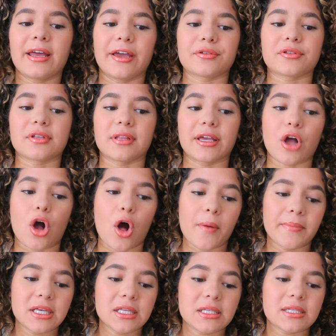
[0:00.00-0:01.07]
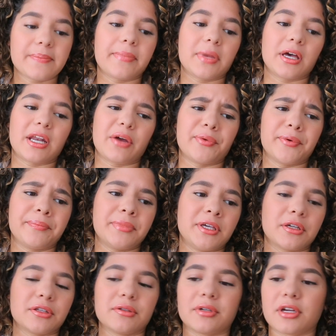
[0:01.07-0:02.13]
I also like almonds, but I won't be
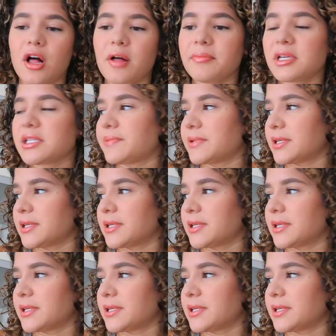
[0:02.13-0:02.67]
including almonds